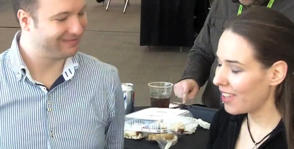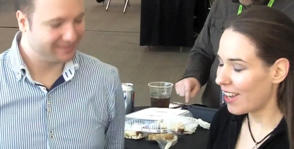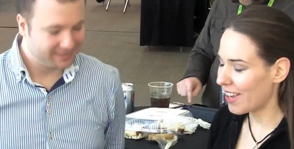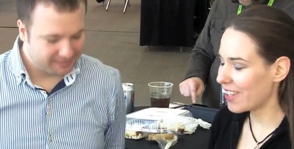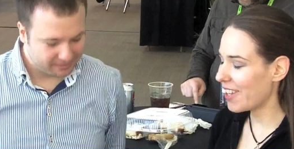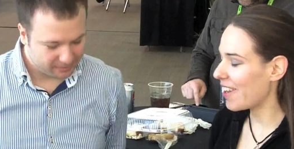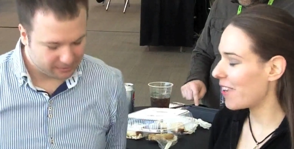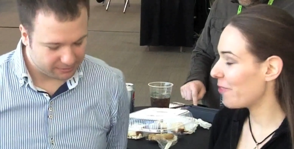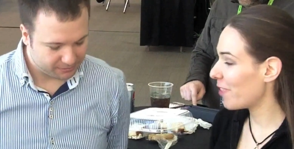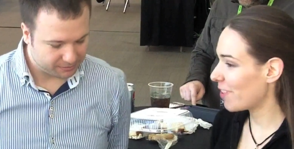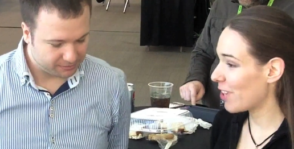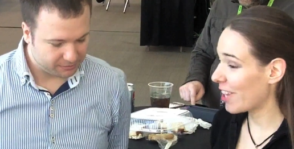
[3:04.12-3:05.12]
Speaker 1: Yeah,
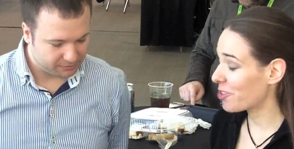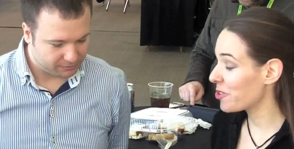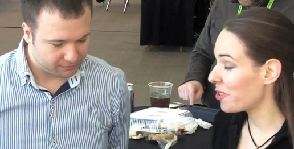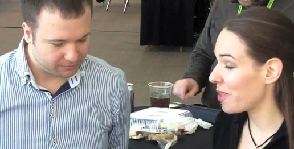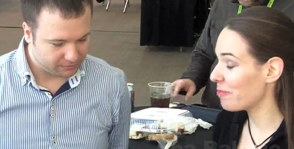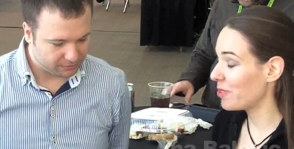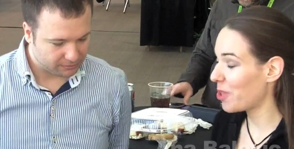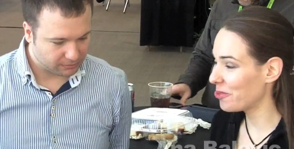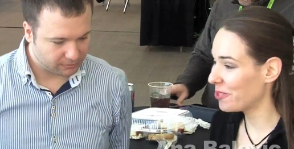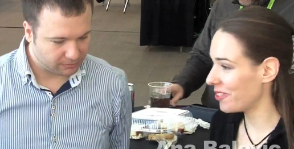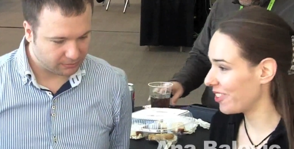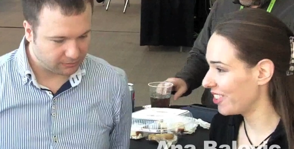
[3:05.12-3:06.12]
yeah. Actually, I'm
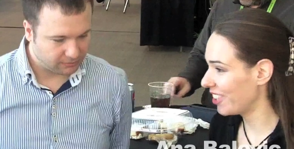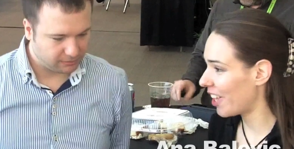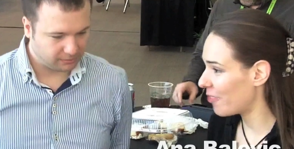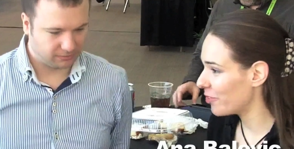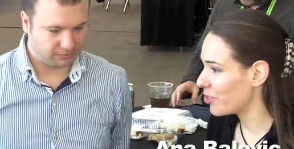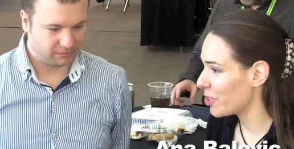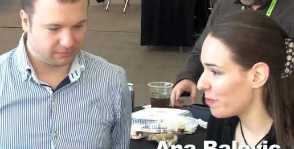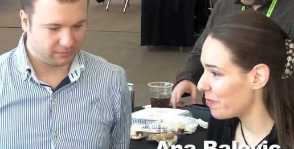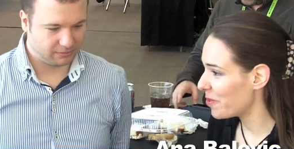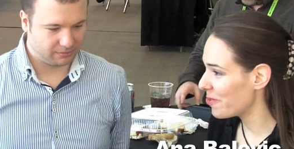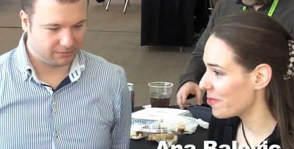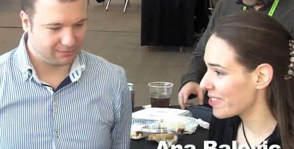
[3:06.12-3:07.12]
totally in love with
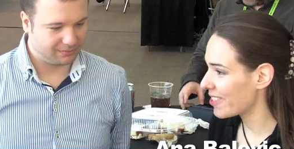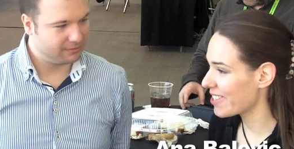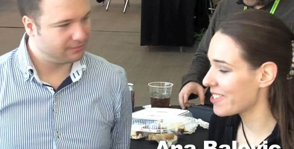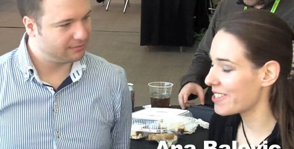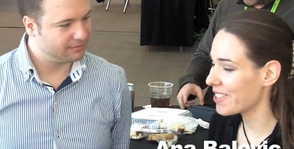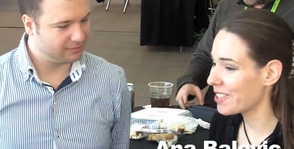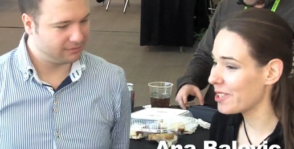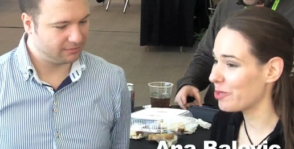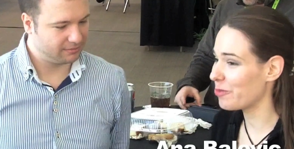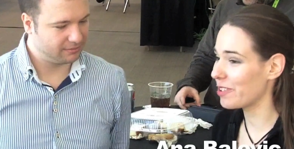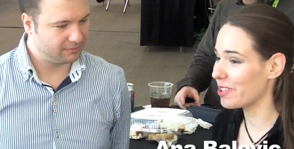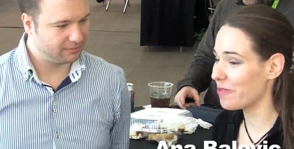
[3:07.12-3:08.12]
GPUs. I
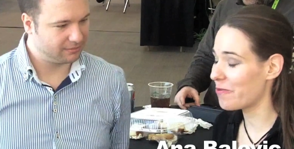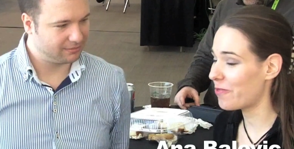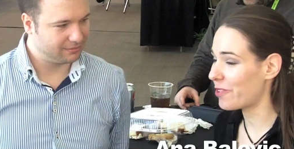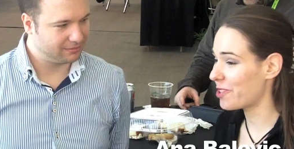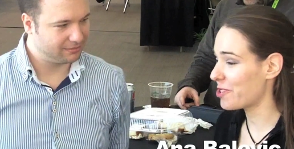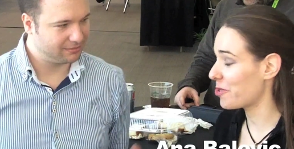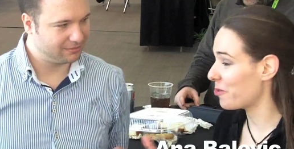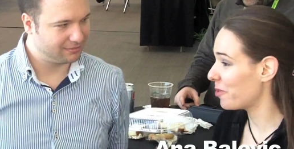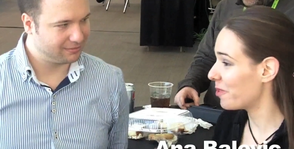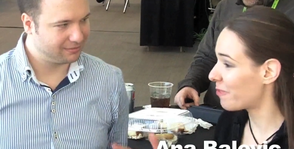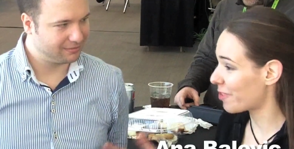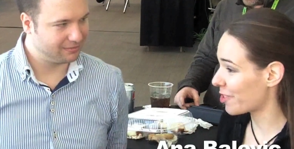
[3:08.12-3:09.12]
started when the first
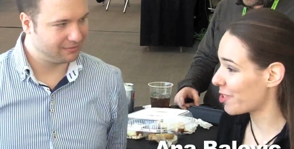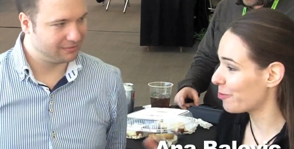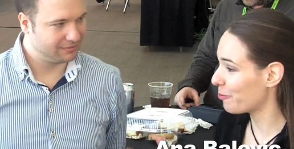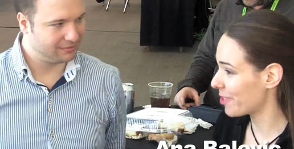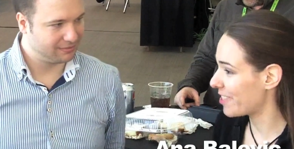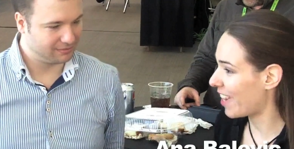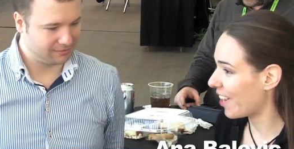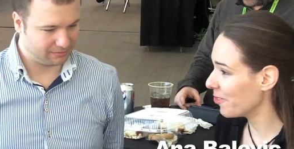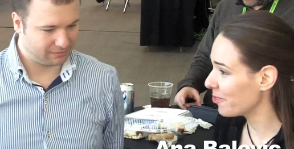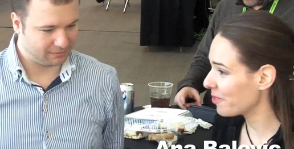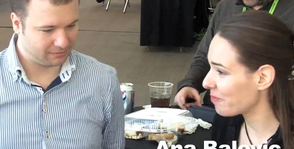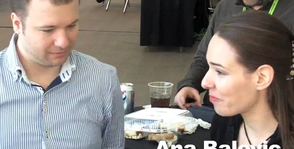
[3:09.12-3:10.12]
CUDA version was
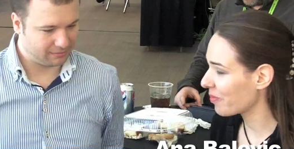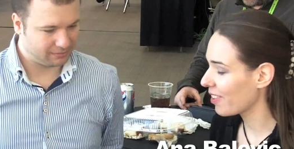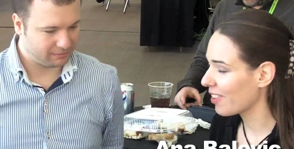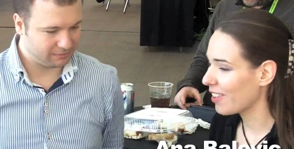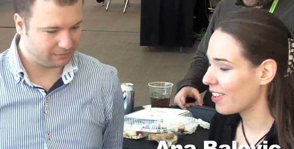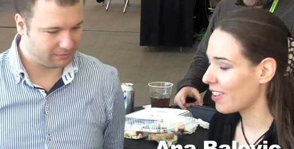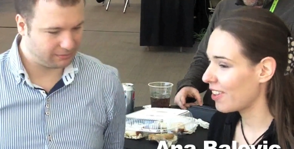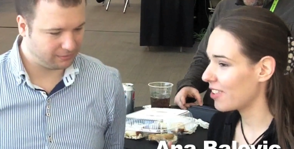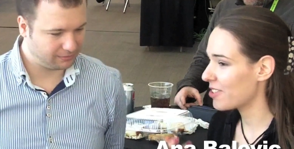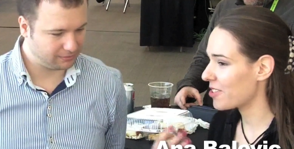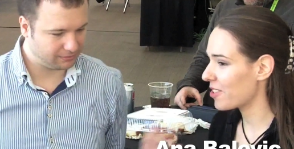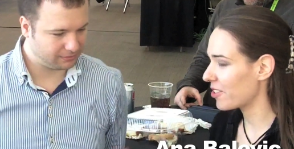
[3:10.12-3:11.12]
out.
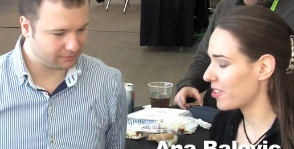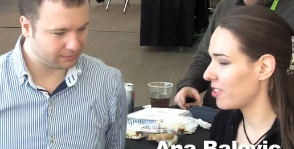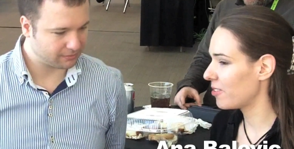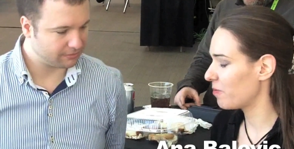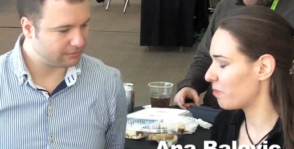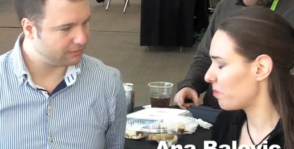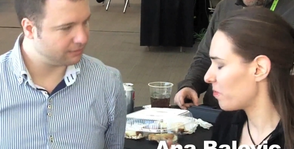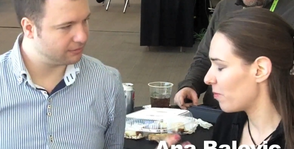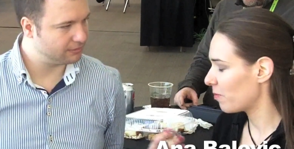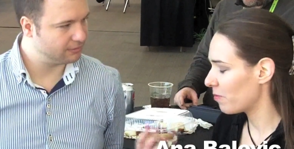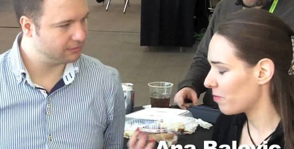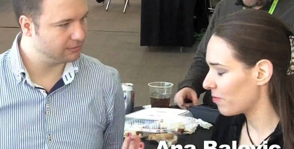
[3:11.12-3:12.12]
It started
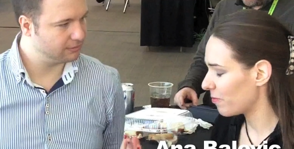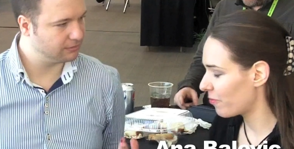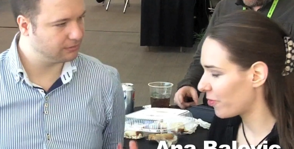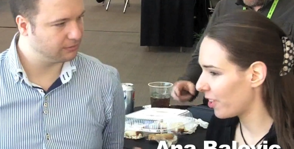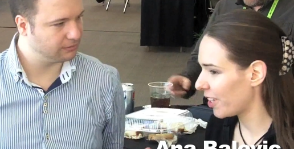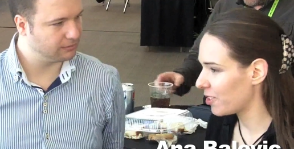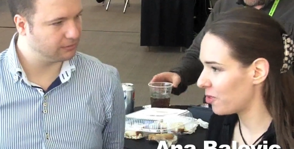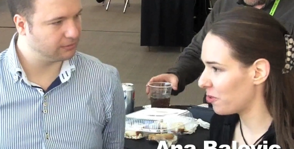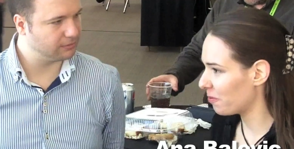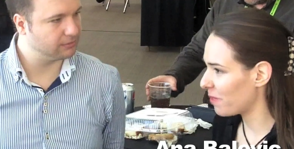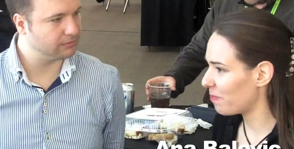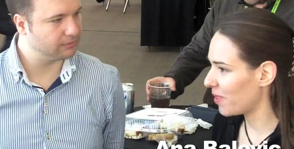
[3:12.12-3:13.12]

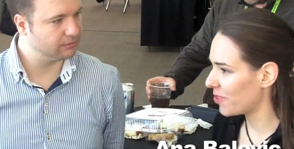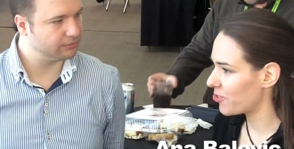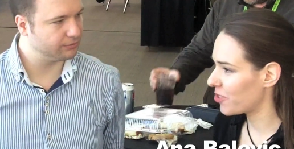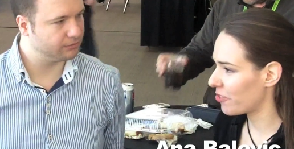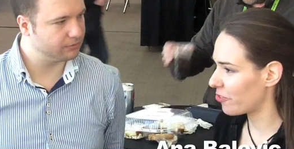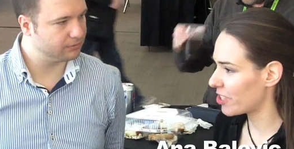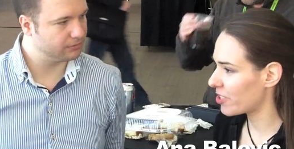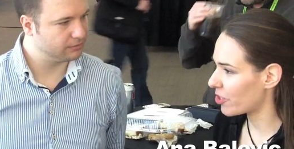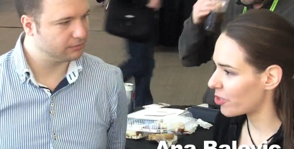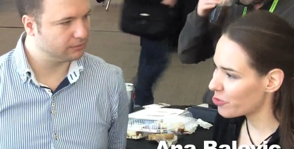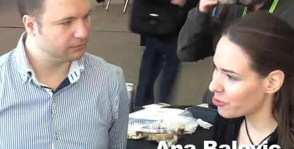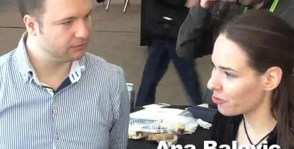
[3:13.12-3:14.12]
related to my PhD
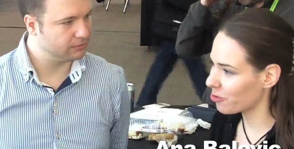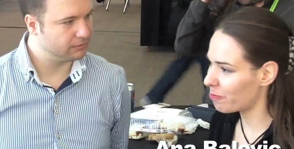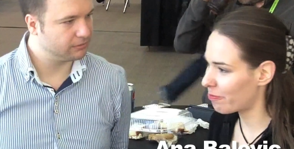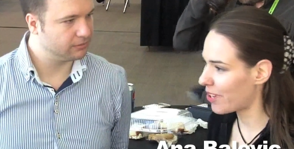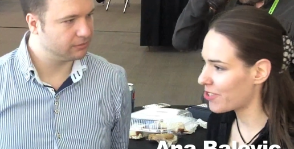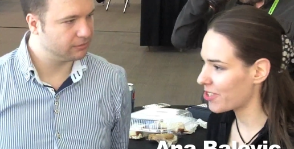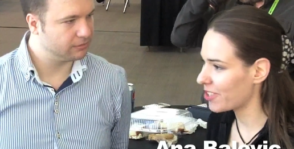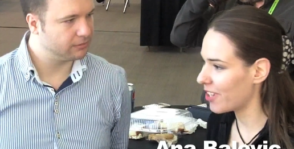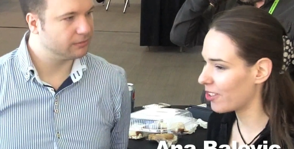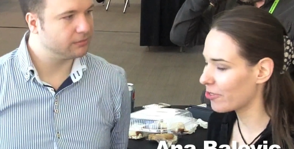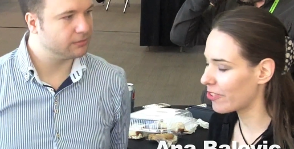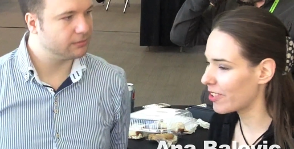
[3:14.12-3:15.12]
research on
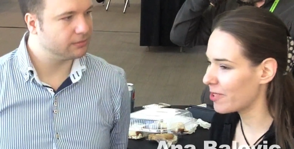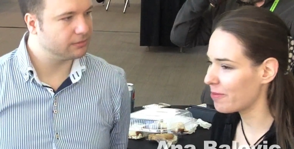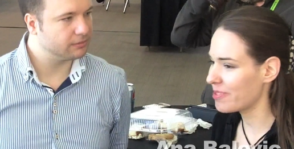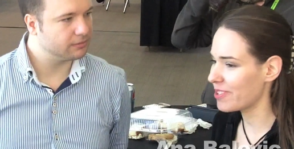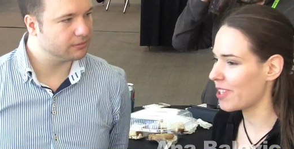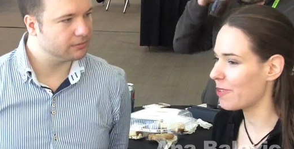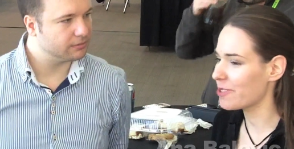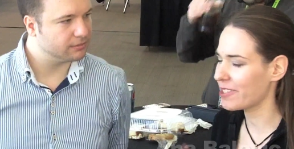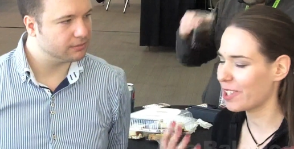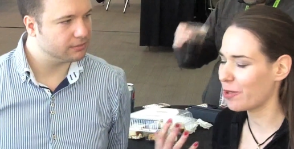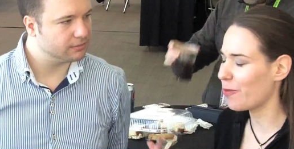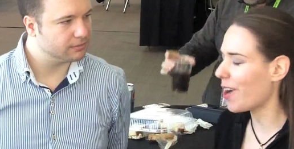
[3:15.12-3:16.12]
compression algorithms, and I
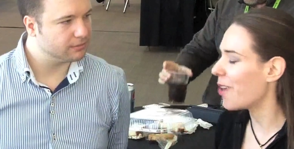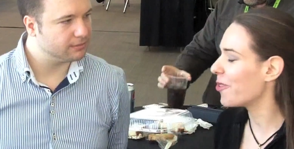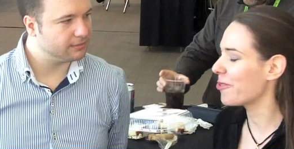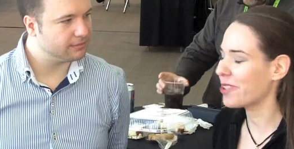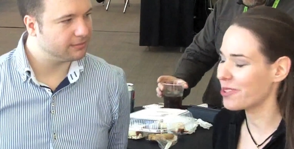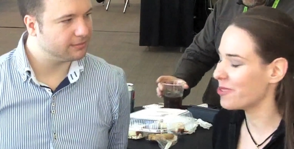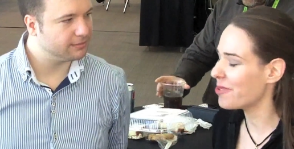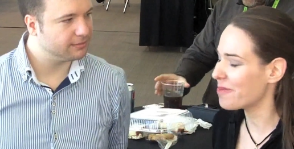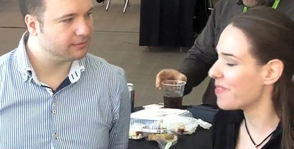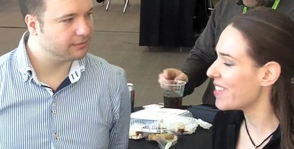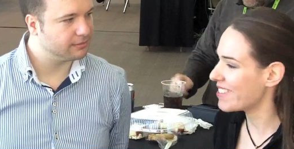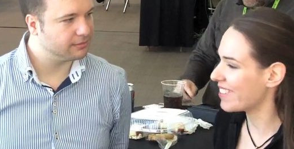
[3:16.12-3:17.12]
was like, wow, you can
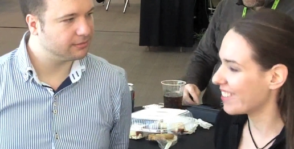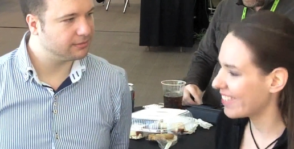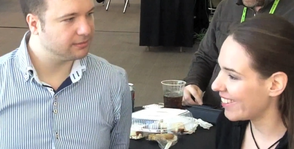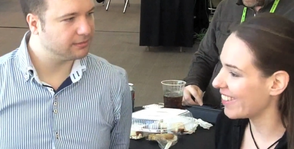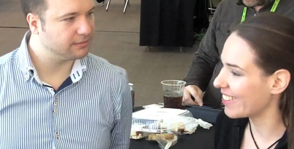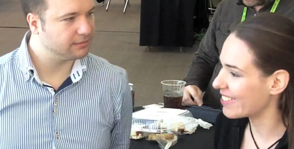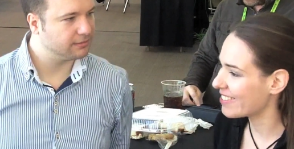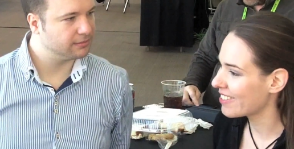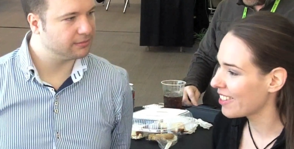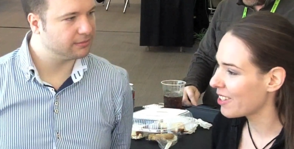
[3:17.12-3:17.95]
do amazing things.